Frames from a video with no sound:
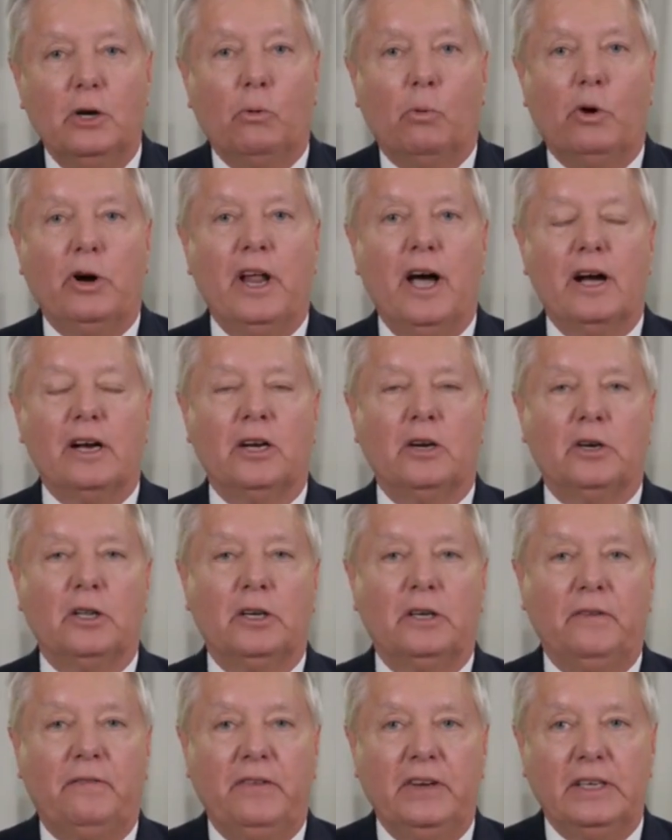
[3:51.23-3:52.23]
We're not going to
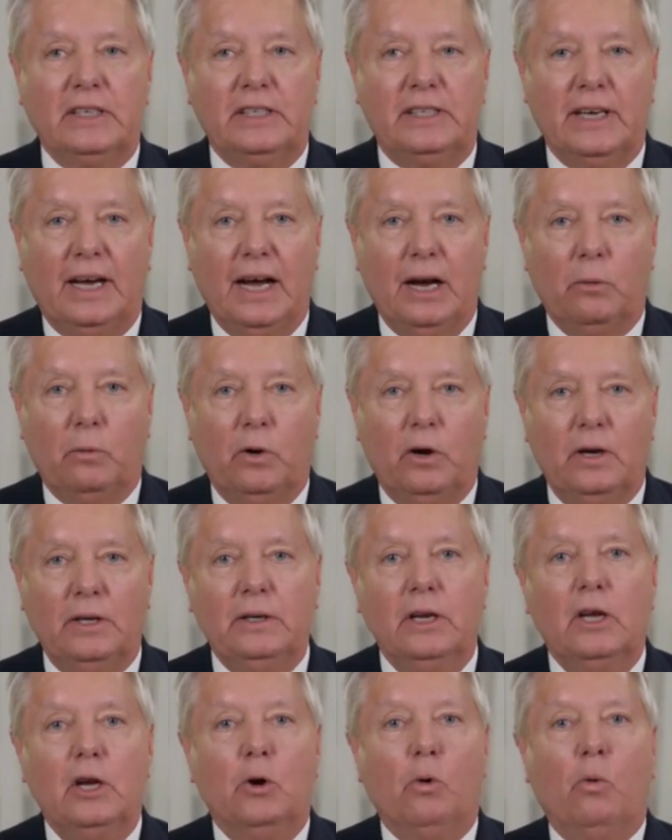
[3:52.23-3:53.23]
defend
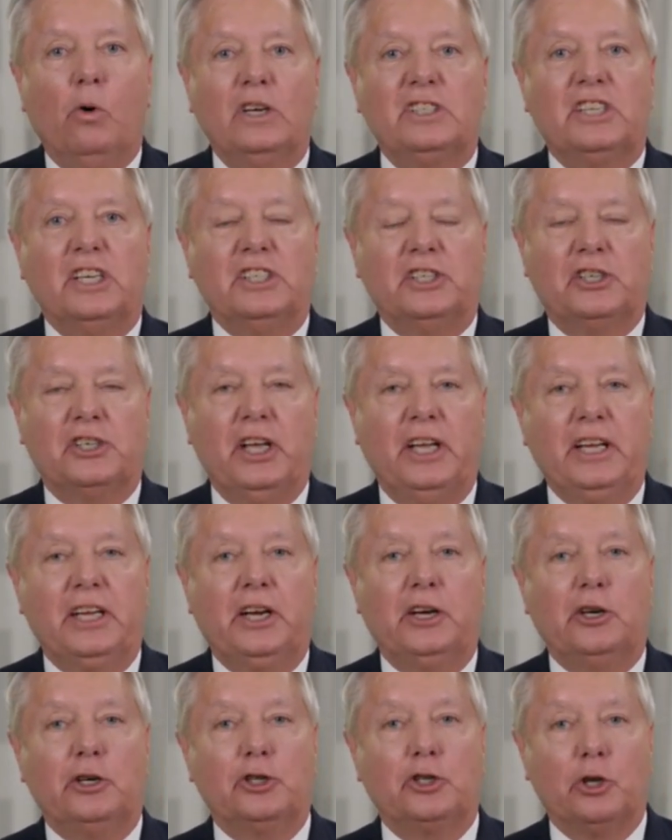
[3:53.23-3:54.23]
Taiwan. What's at stake
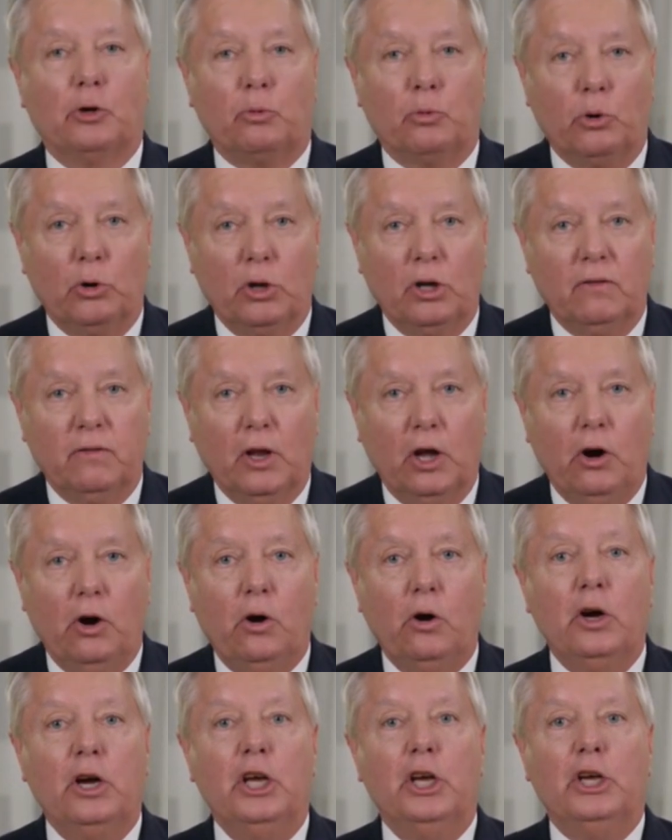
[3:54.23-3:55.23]
here is the rule of
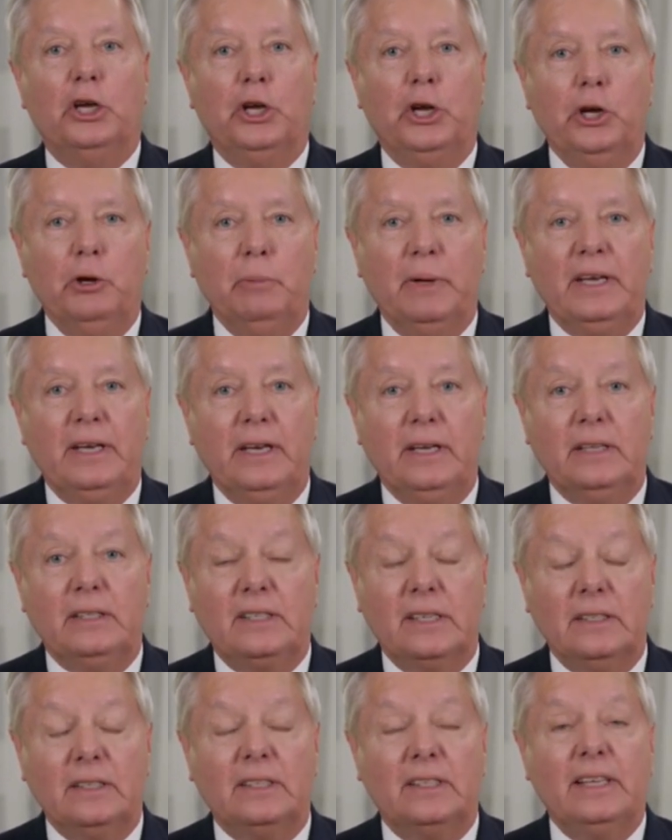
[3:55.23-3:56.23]
law, human
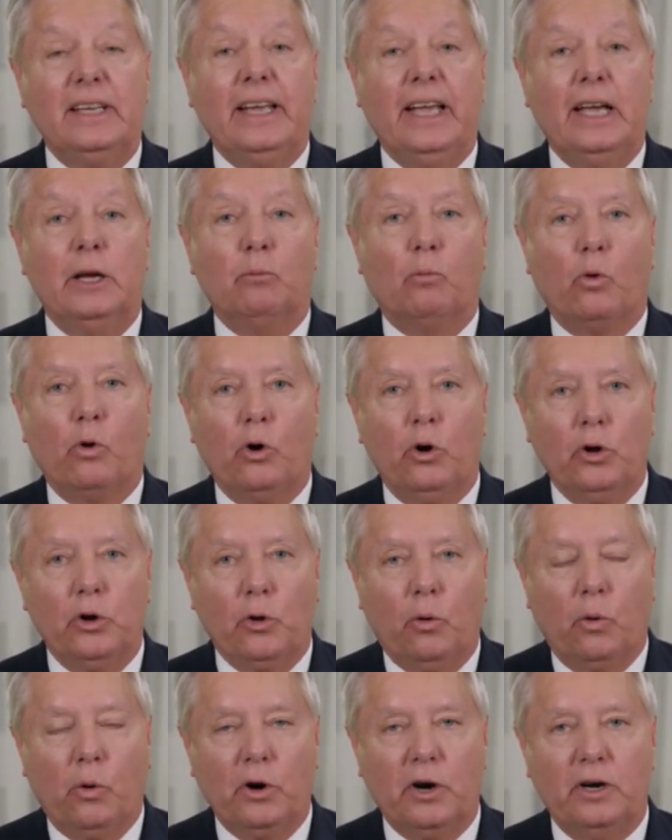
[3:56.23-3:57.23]
decency, and world
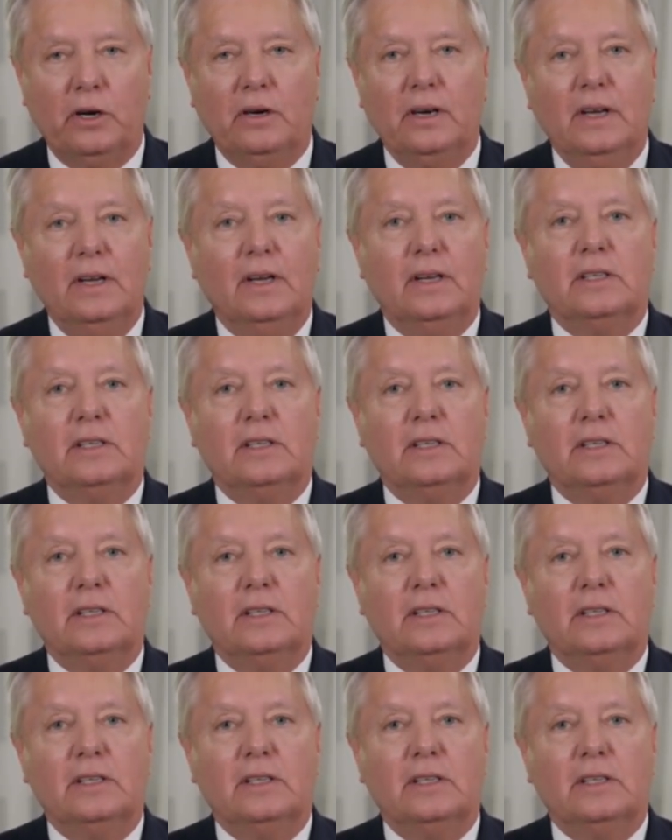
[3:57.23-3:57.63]
order.